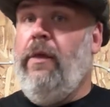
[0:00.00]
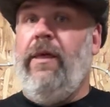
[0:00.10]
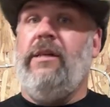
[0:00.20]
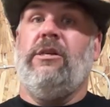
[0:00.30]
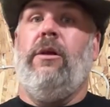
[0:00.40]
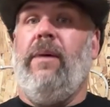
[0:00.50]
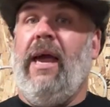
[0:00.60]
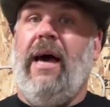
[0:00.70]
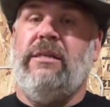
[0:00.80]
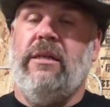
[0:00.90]
Then it's going to be
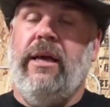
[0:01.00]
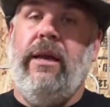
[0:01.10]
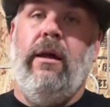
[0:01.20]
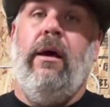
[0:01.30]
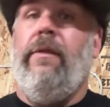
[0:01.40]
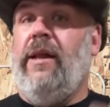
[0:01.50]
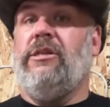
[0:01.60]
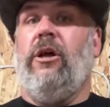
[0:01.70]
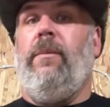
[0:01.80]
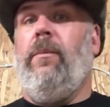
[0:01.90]
gasoline, then it's
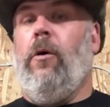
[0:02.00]
going to be